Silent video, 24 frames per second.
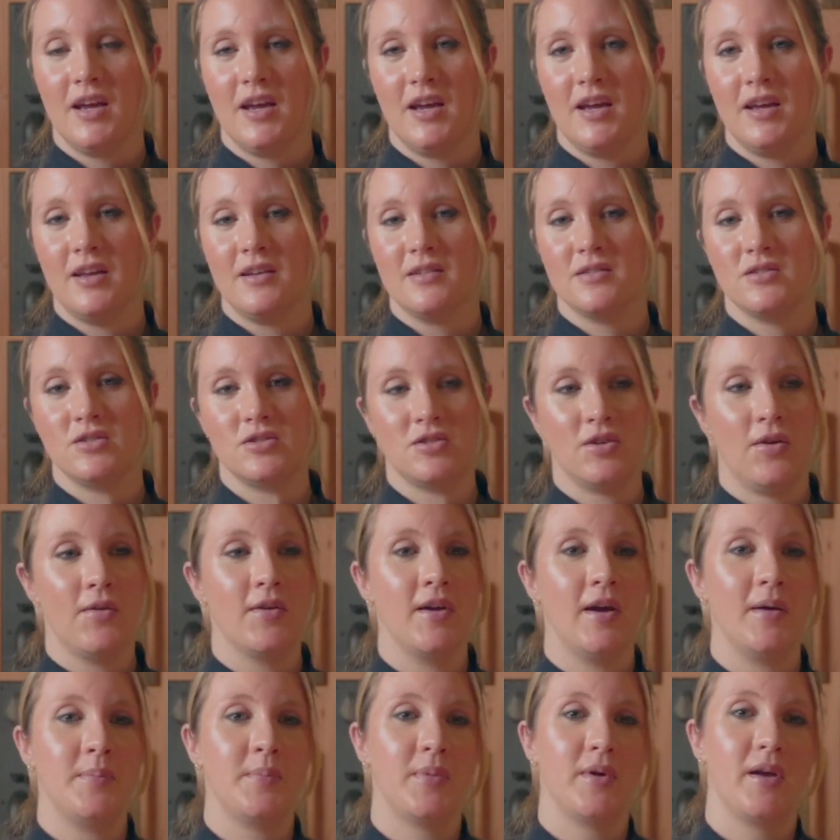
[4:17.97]
It showed
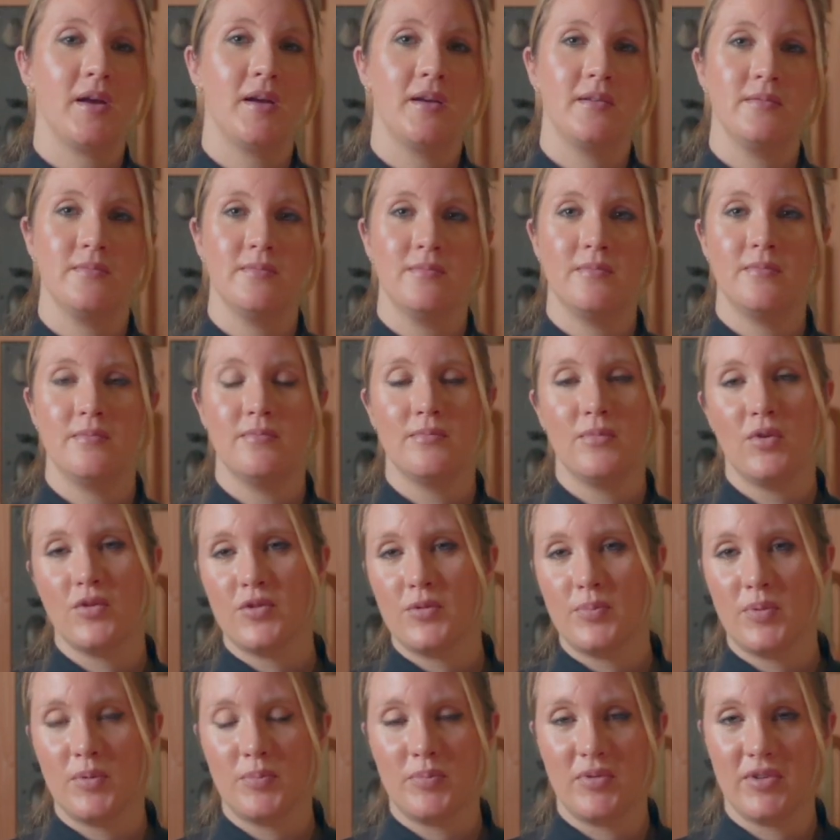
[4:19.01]
up in
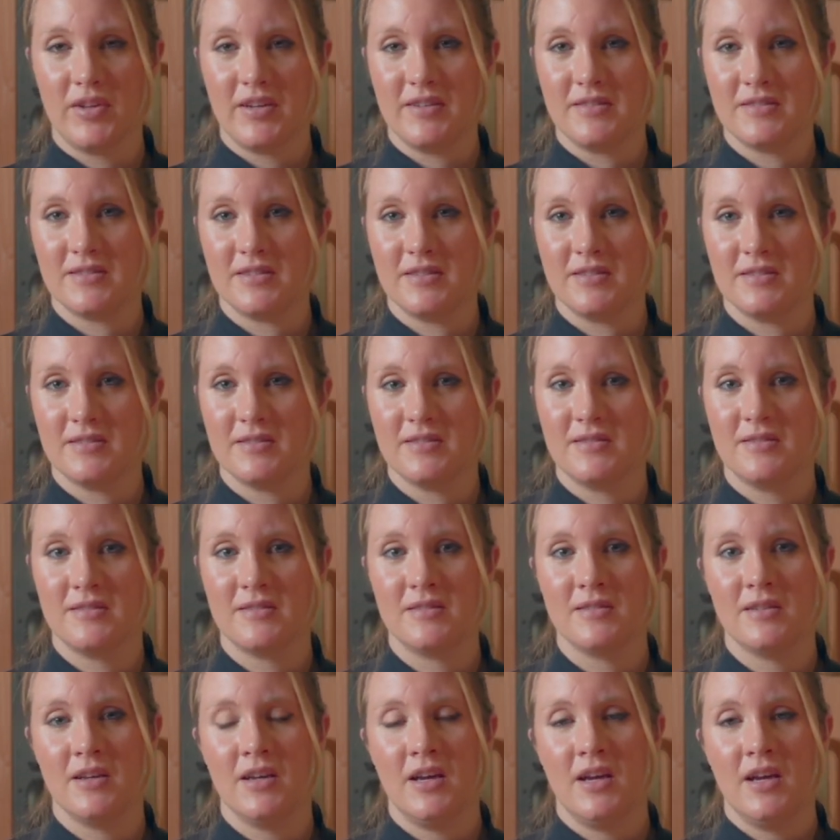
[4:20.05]
multiple
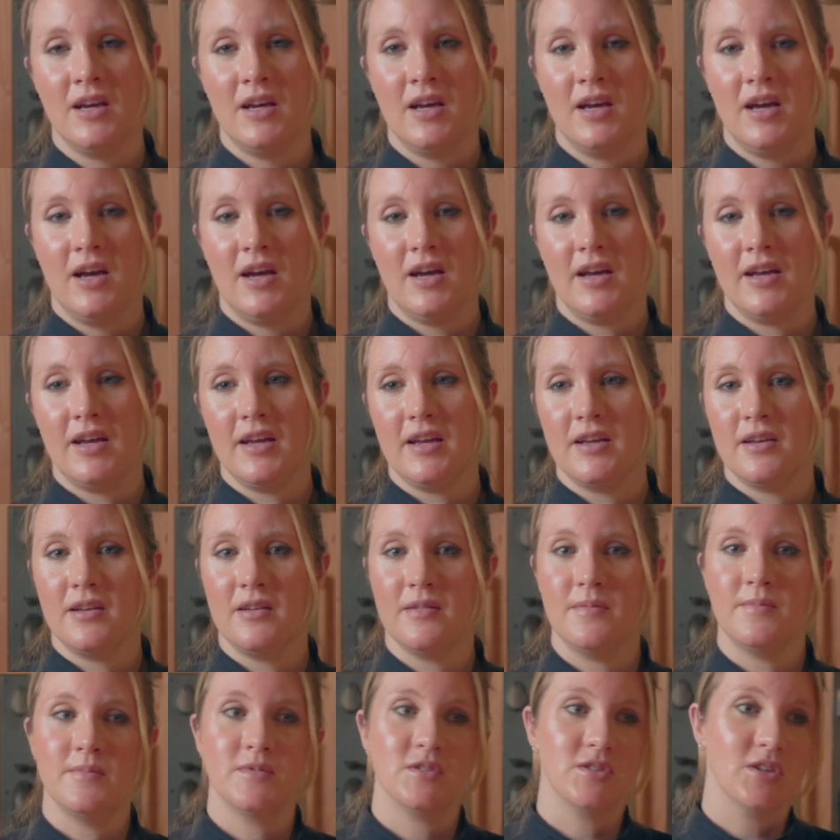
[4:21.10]
places,
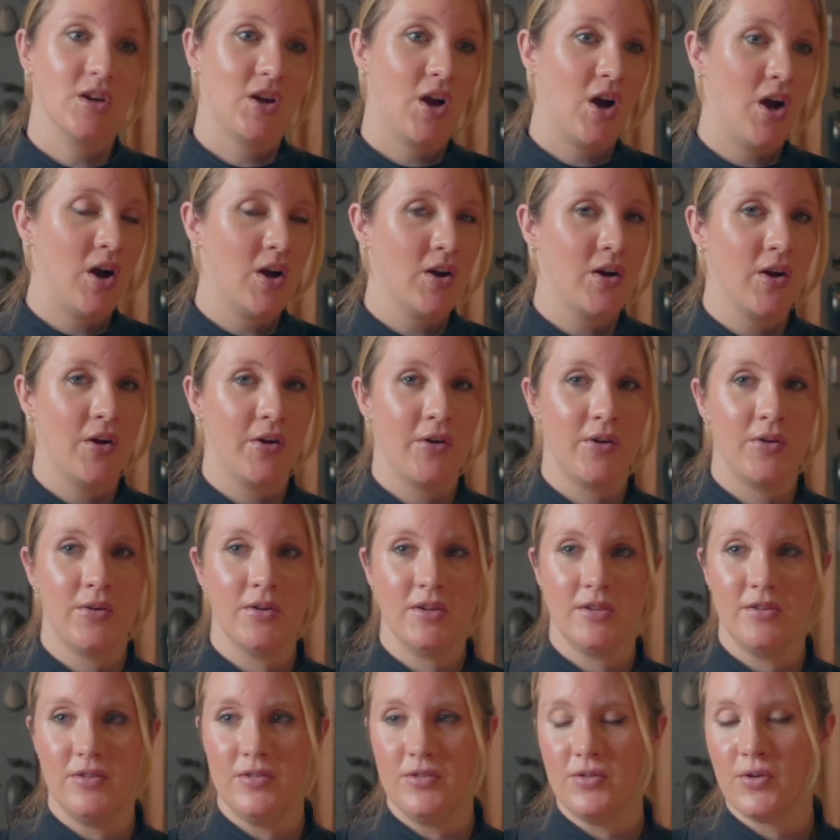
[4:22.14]
in Chicago,
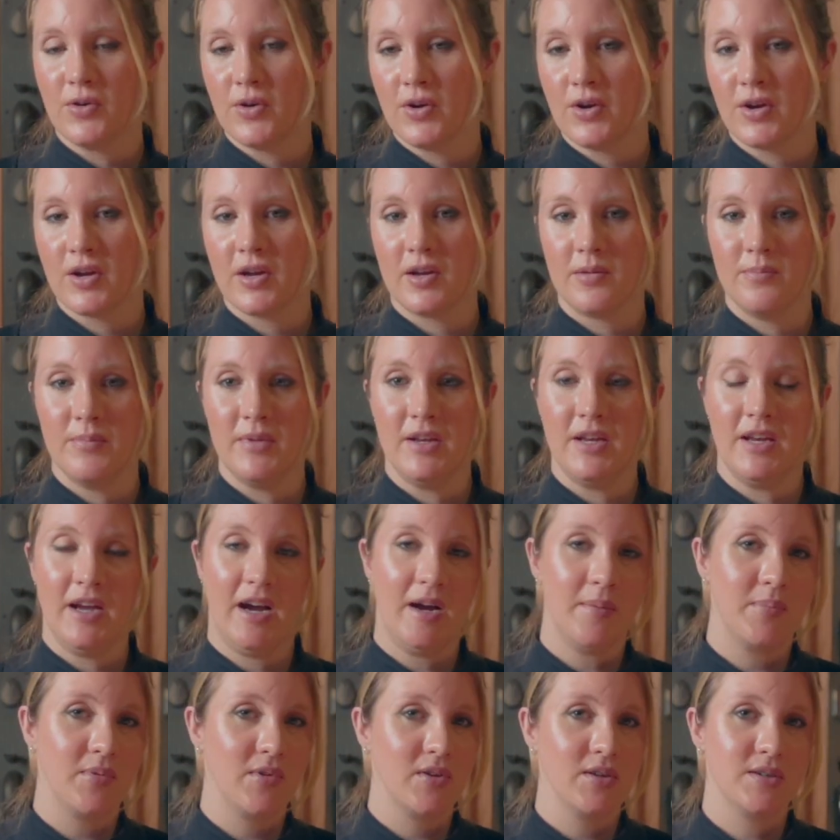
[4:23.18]
in New York, in
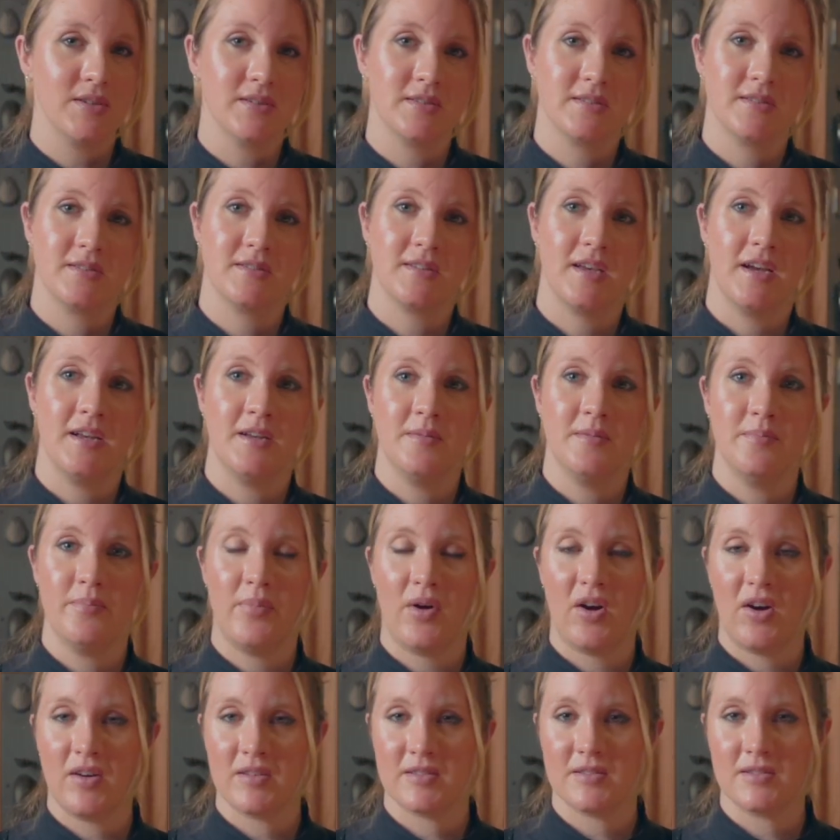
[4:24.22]
Minneapolis, and in
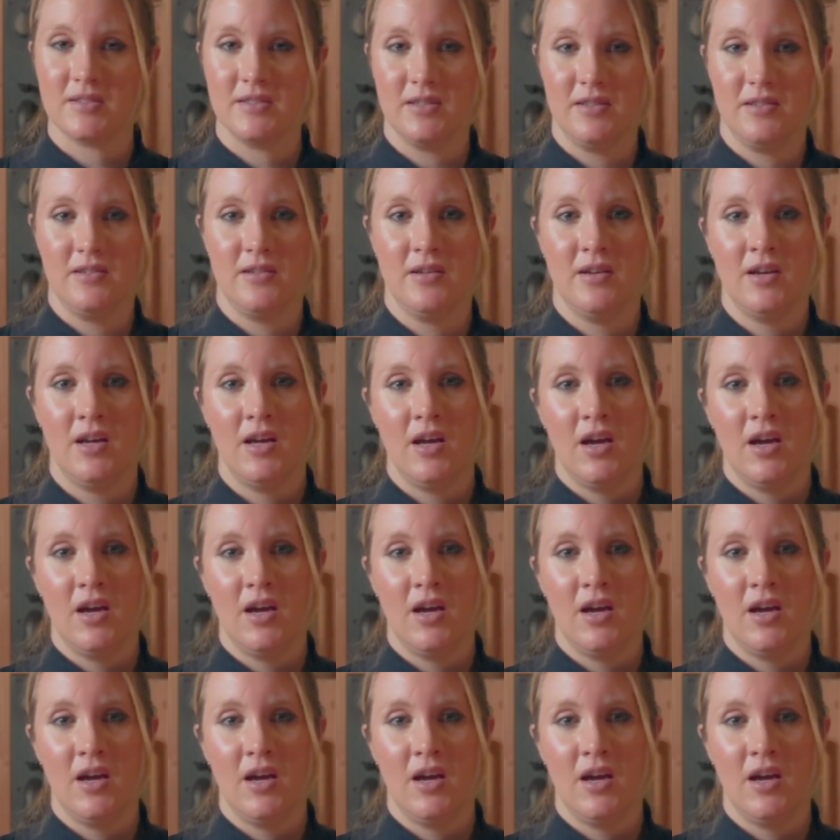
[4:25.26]
Boston